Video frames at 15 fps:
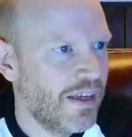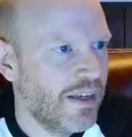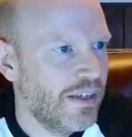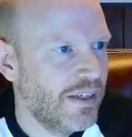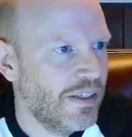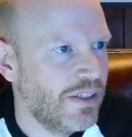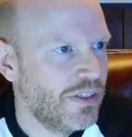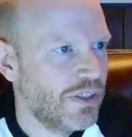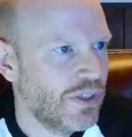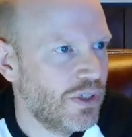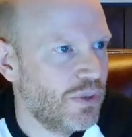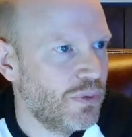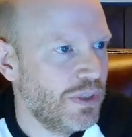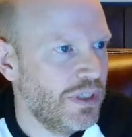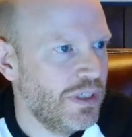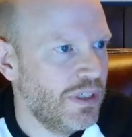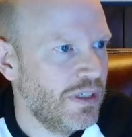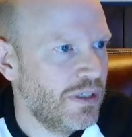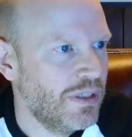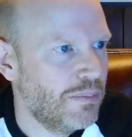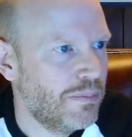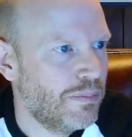And the
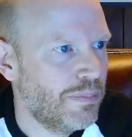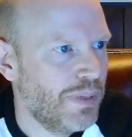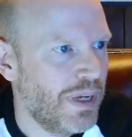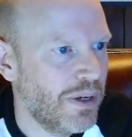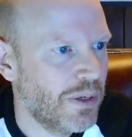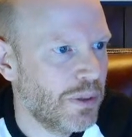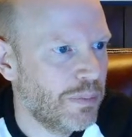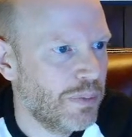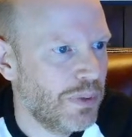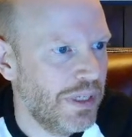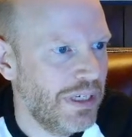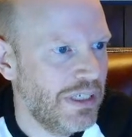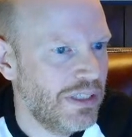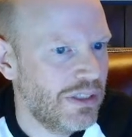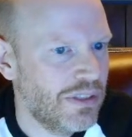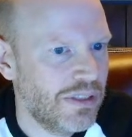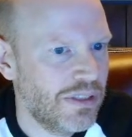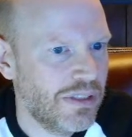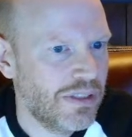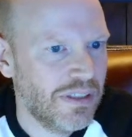green panel plate,